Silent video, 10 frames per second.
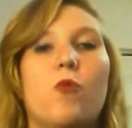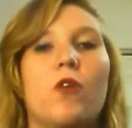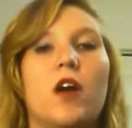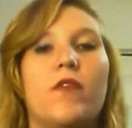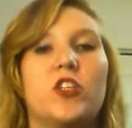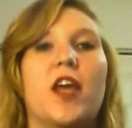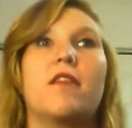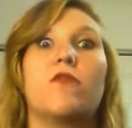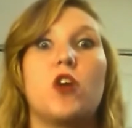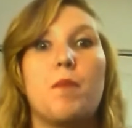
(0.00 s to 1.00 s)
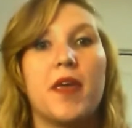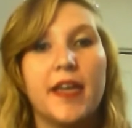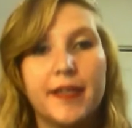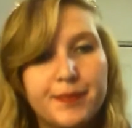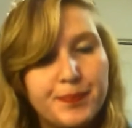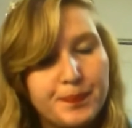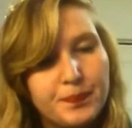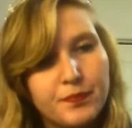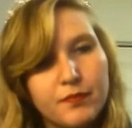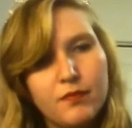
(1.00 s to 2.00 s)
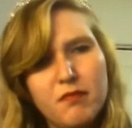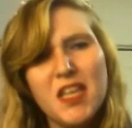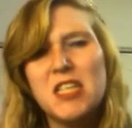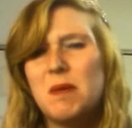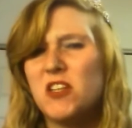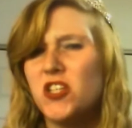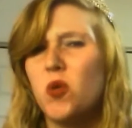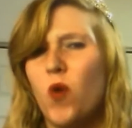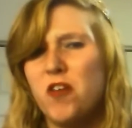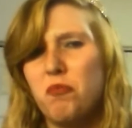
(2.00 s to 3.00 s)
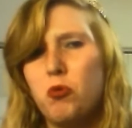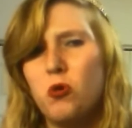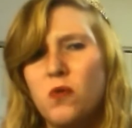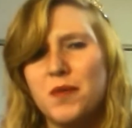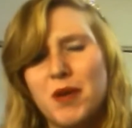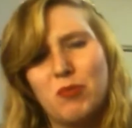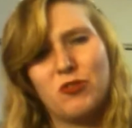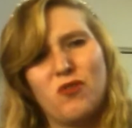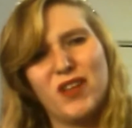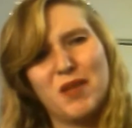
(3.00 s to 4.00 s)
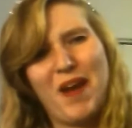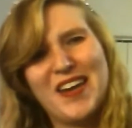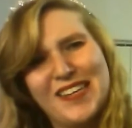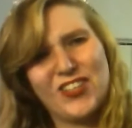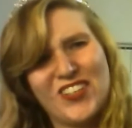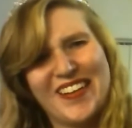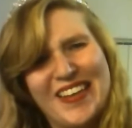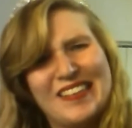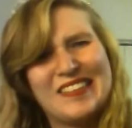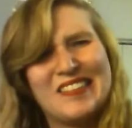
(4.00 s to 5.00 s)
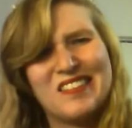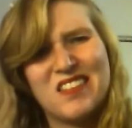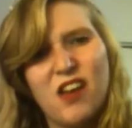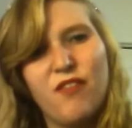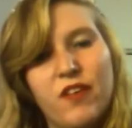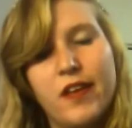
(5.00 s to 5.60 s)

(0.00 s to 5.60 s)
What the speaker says: more of a chance of jumping in, especially in the wave pool when people don't really pay attention to kids and stuff.